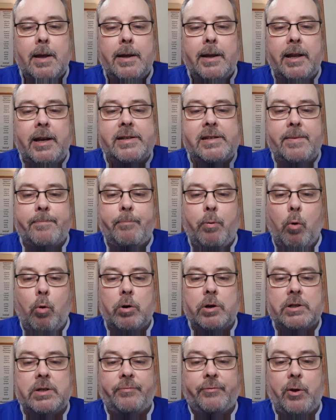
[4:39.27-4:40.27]
it is
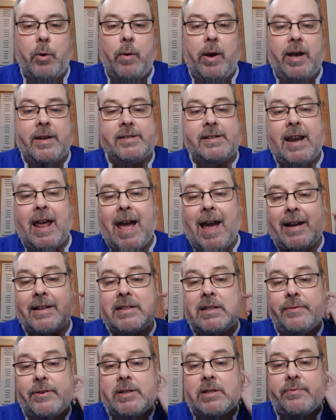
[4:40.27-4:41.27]
important to view it as an
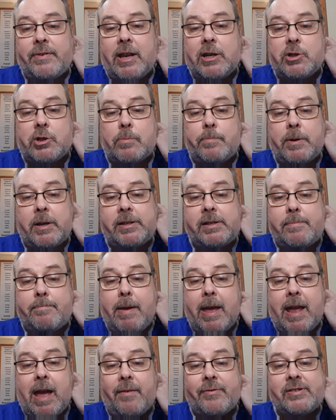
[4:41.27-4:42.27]
active intervention because it
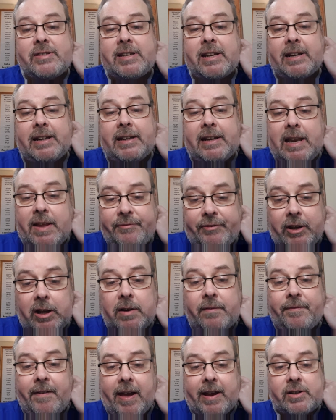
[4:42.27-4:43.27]
may have
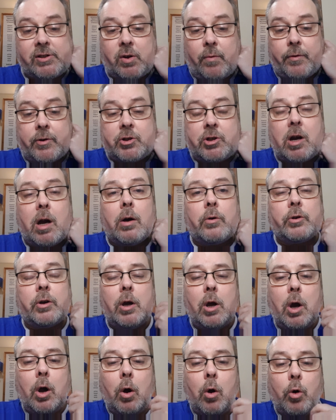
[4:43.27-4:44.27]
significant effects on the child
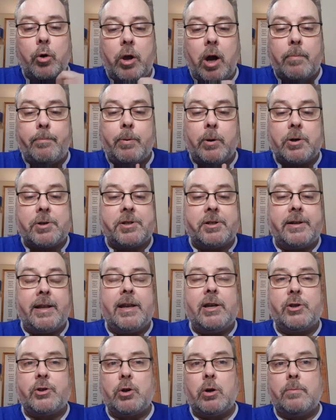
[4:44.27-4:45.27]
or young person
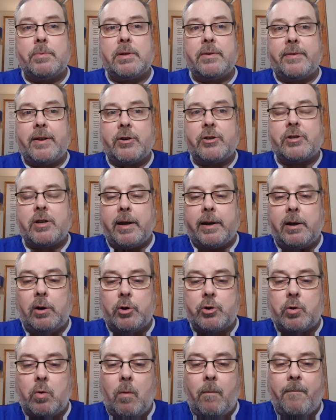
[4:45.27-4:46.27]
in terms of their
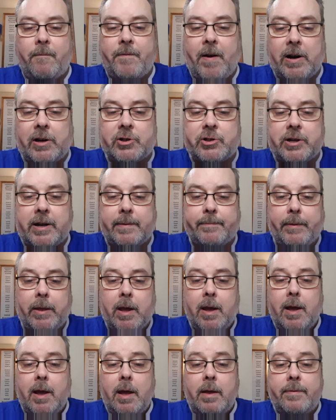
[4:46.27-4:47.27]
psychological functioning.
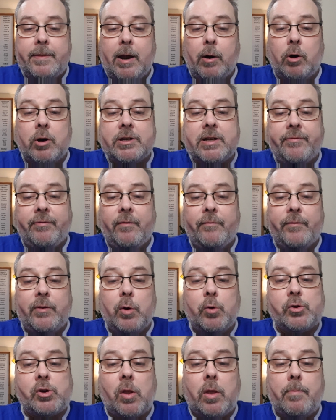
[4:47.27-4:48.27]
There are different
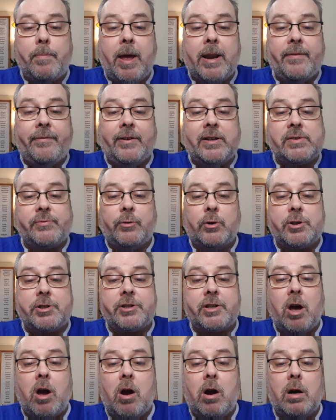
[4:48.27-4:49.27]
views on the benefits
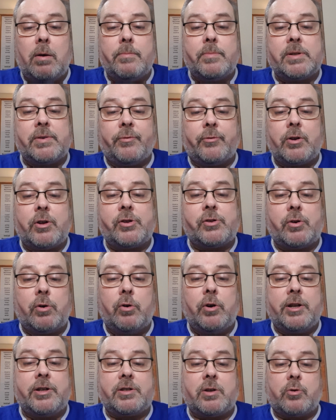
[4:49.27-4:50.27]
versus the harms of
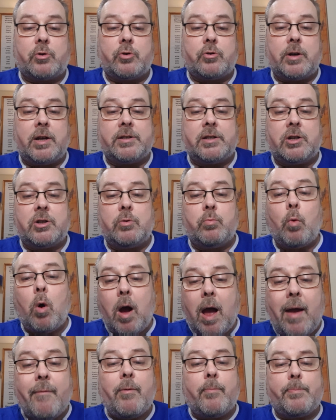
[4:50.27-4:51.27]
early social transition.
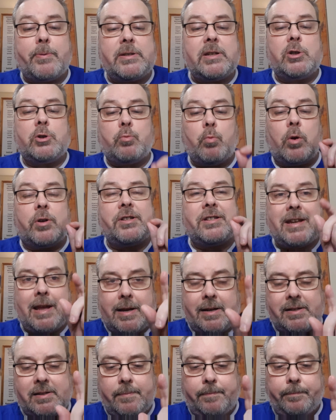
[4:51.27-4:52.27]
Whatever position one
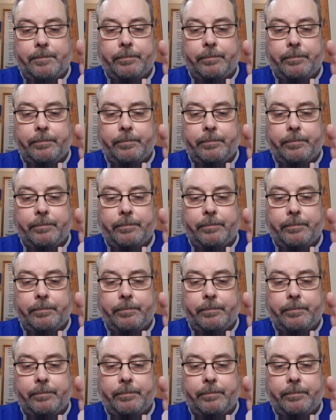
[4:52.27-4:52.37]
takes,